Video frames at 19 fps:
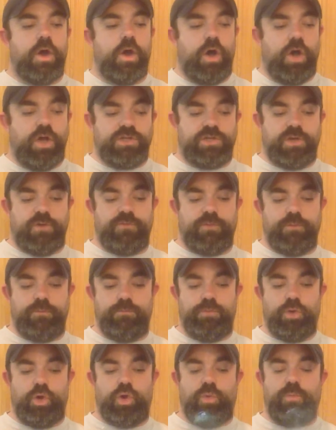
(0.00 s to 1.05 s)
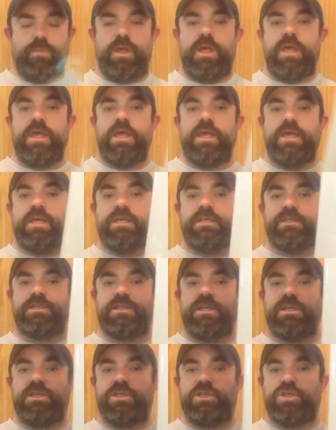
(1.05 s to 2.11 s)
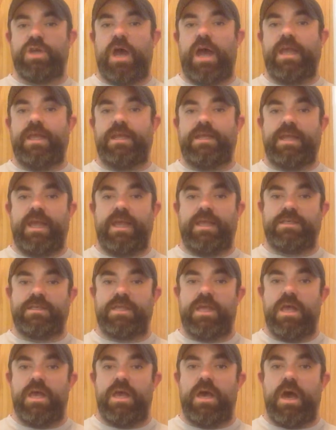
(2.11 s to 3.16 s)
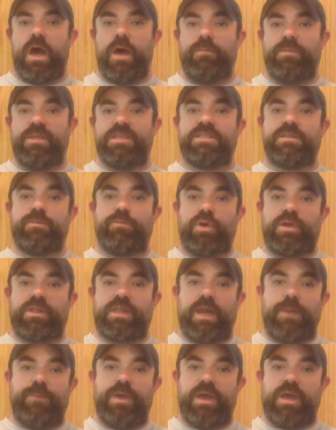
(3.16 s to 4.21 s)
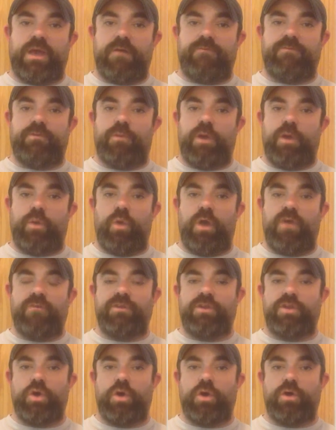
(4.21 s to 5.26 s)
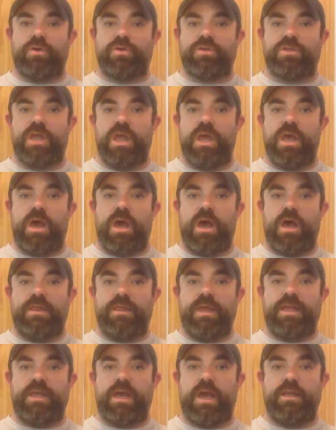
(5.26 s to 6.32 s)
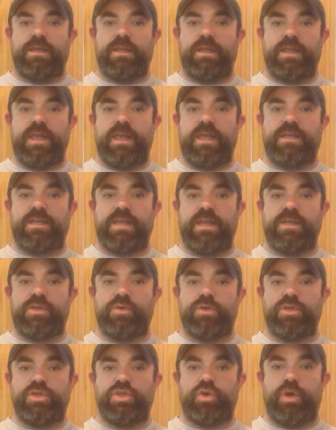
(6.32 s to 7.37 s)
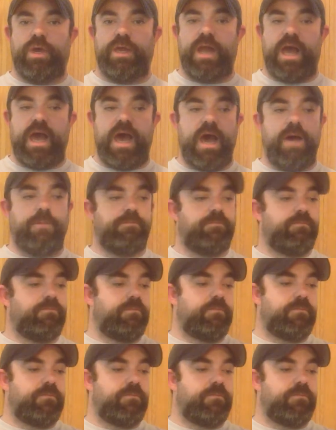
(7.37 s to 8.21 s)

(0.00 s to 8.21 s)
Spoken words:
Also from Boom is Giant Days. This is a book that I picked up for my wife and daughters. they intend to enjoy it. I